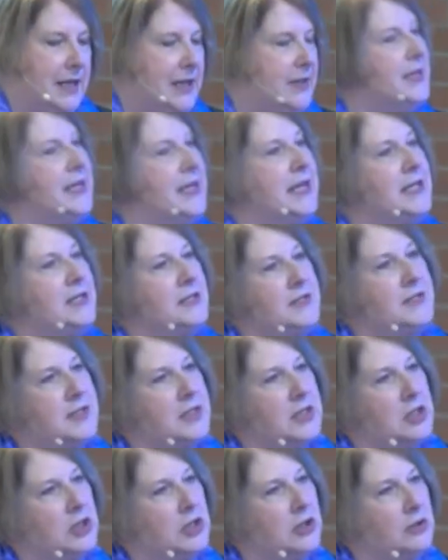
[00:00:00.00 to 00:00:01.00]
the
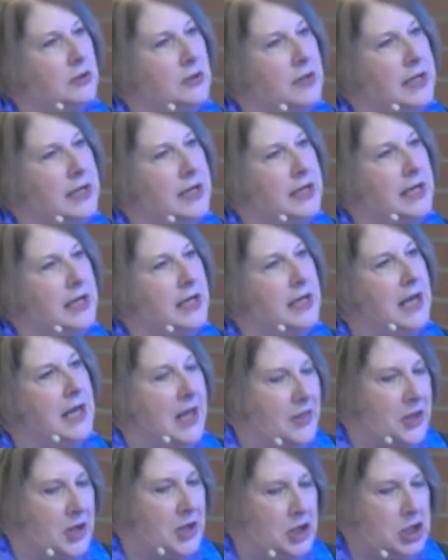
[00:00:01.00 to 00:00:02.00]
insecurity,
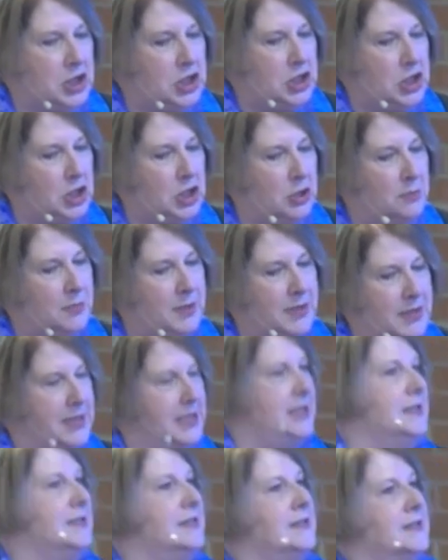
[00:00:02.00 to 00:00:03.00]
the
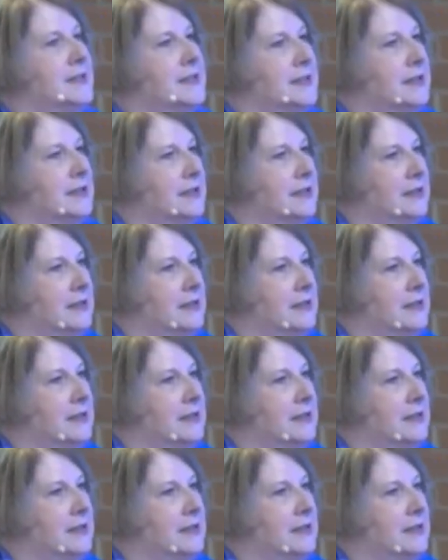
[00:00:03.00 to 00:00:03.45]
humanness,